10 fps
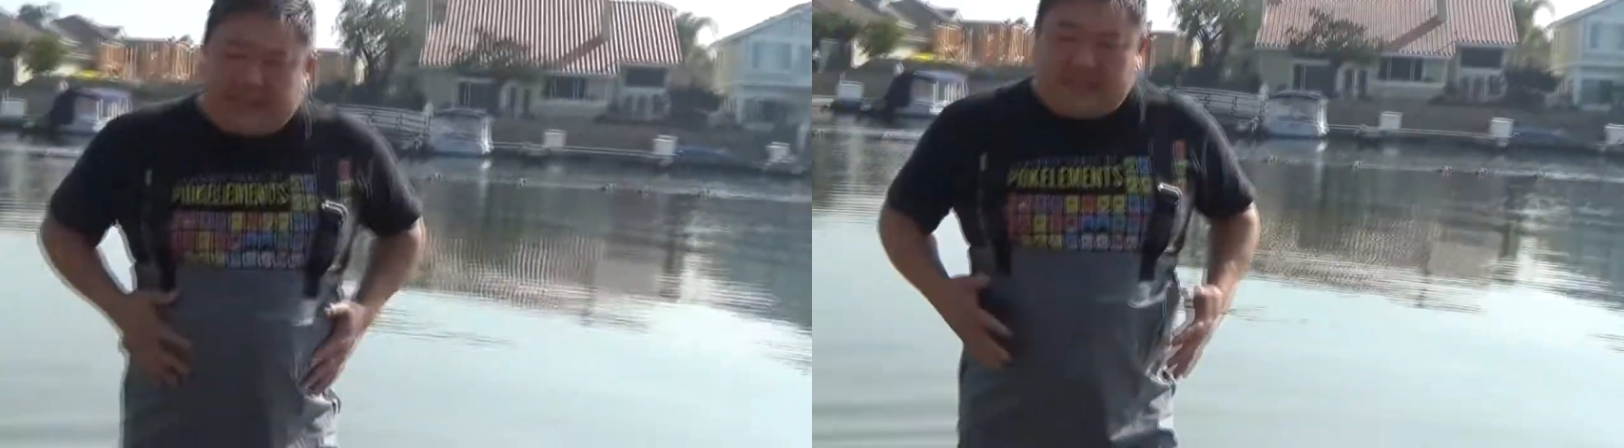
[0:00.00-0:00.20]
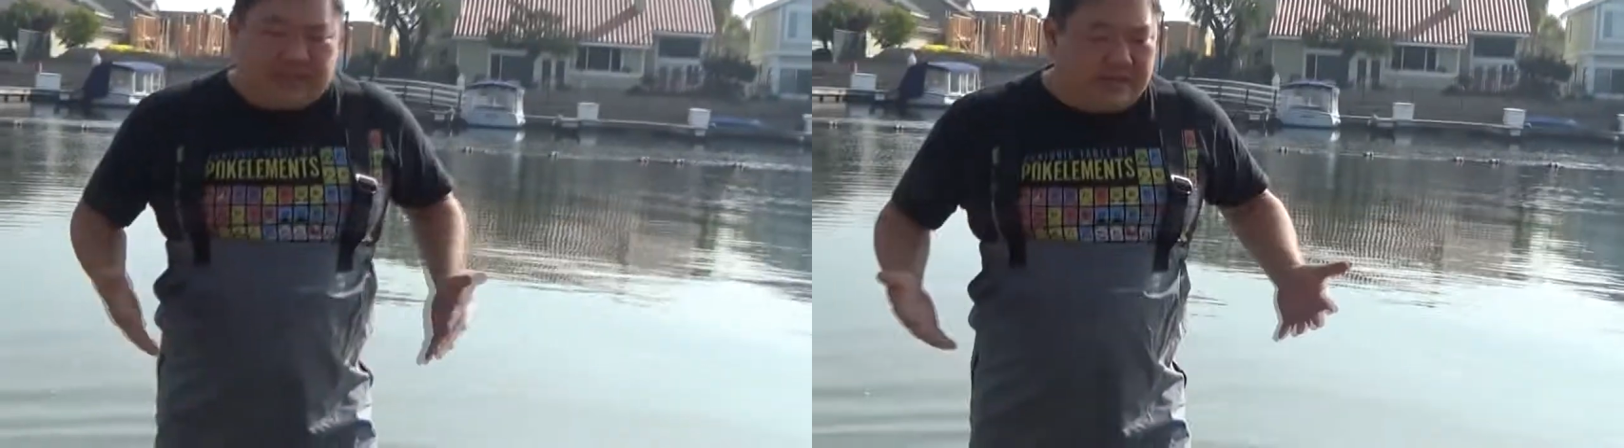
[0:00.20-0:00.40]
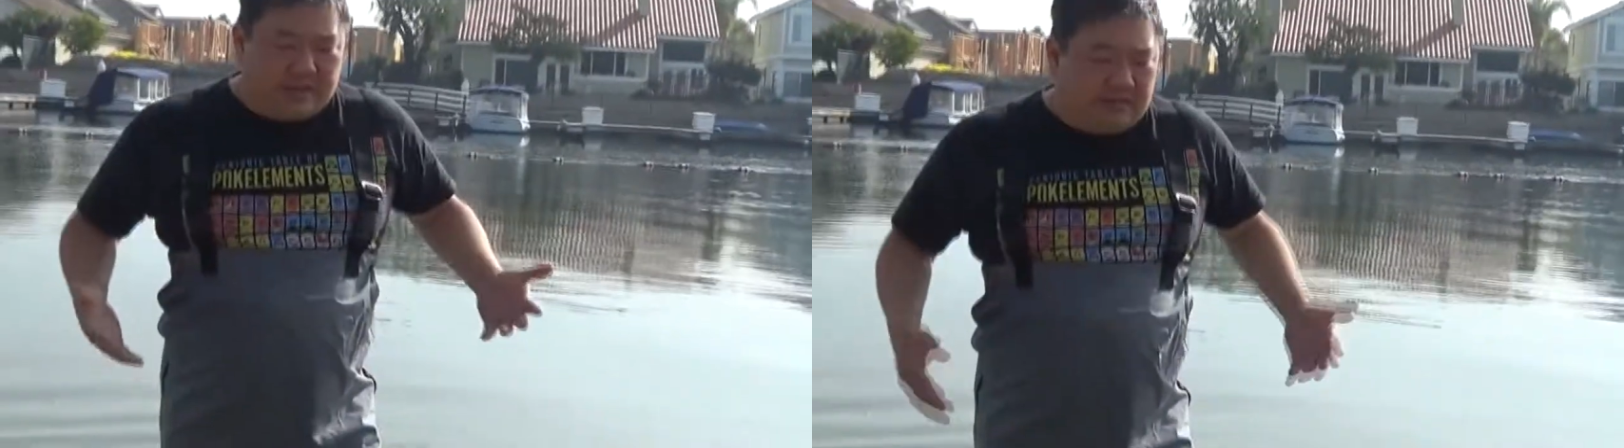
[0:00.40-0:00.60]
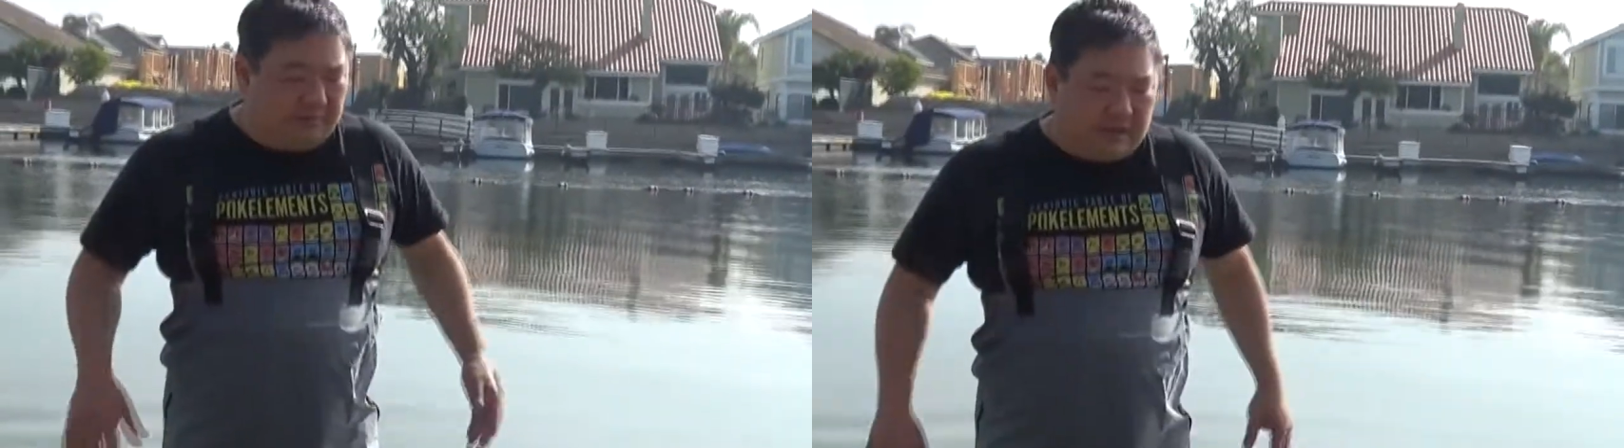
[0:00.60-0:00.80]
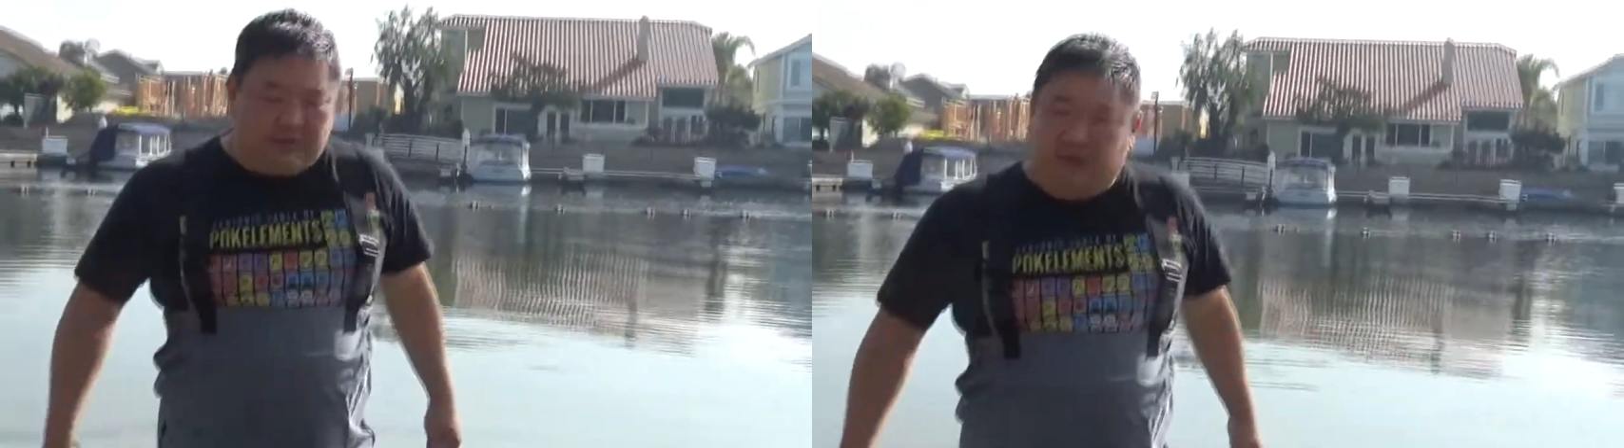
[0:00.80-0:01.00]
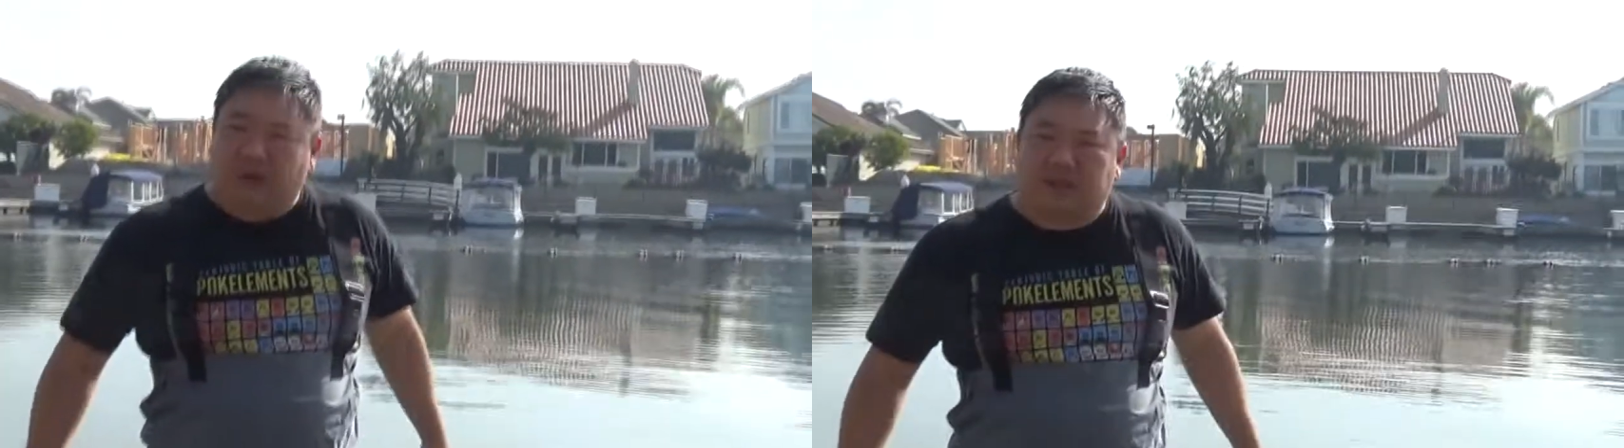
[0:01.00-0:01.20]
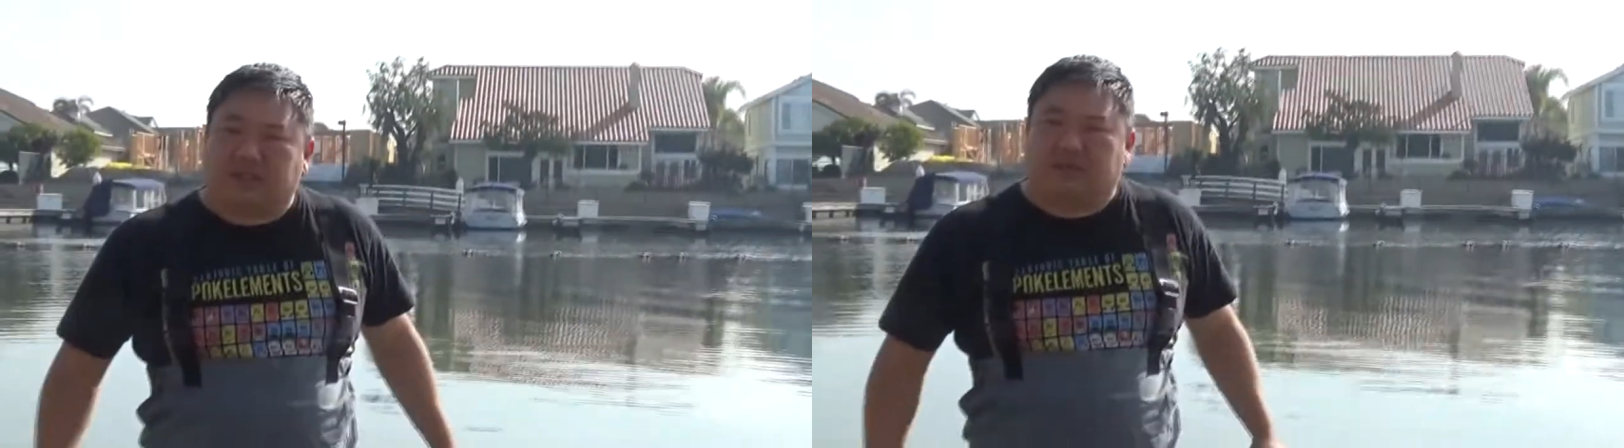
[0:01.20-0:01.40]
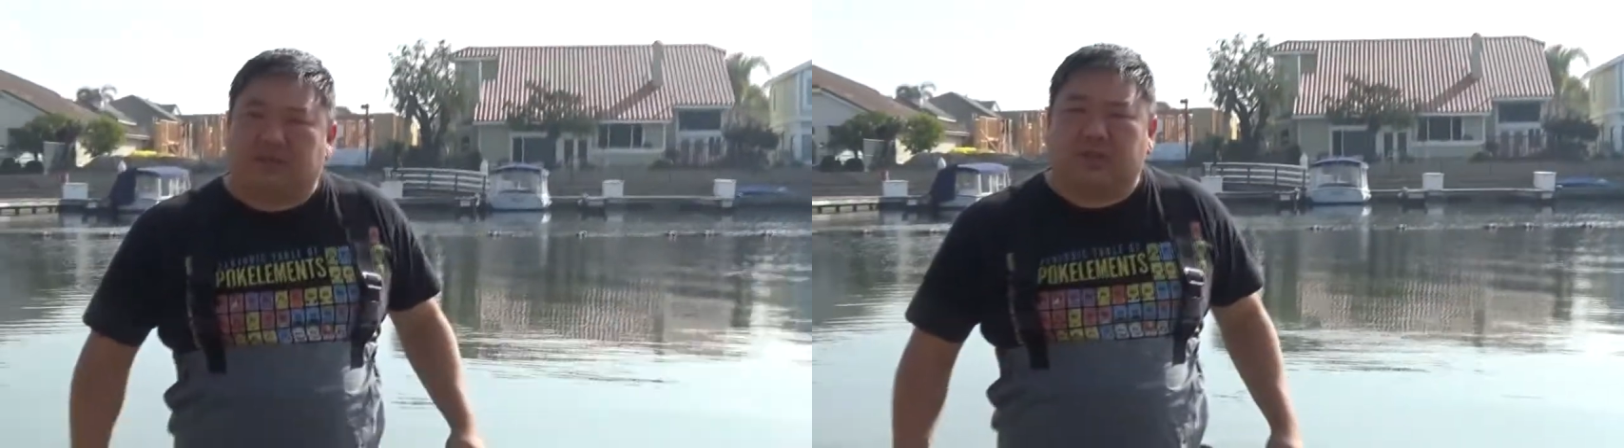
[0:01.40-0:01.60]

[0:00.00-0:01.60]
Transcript: these, and they're awesome.